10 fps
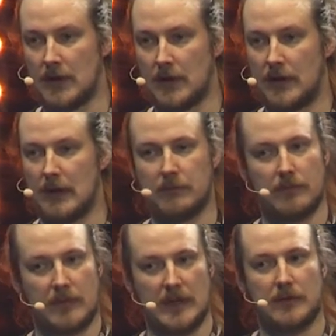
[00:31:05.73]
There,
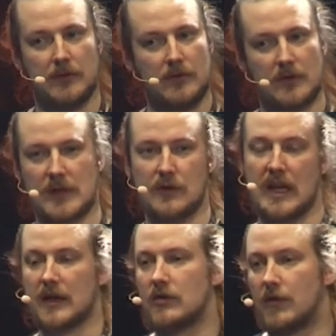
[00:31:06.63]
it sounds
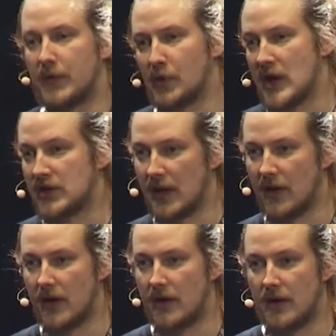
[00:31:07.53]
like a configuration
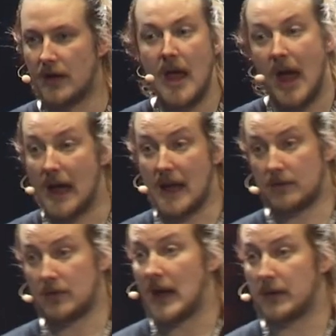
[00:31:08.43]
error. I
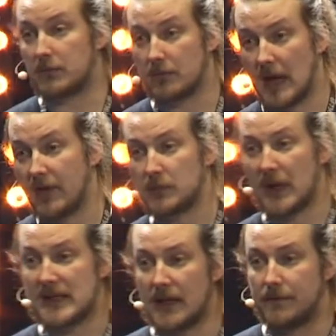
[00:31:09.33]
haven't
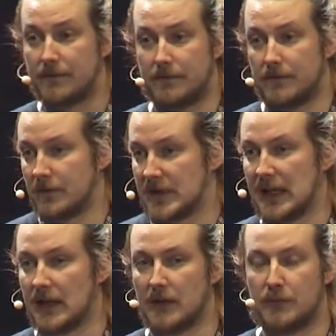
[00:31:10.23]
myself seen
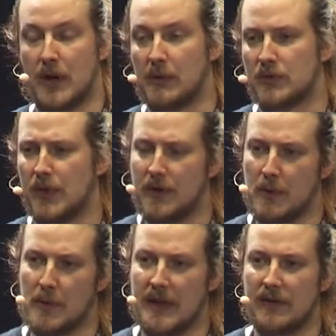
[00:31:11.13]
problems with the
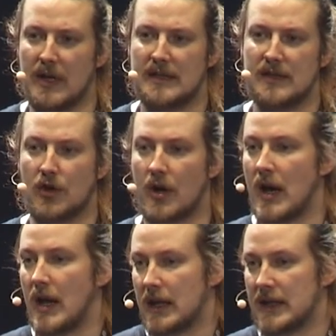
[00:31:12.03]
mobile devices. Or
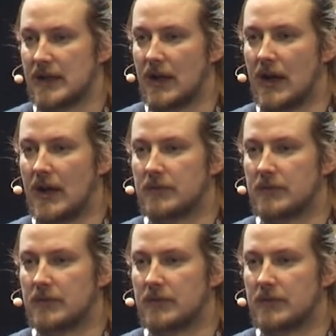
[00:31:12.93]
is there?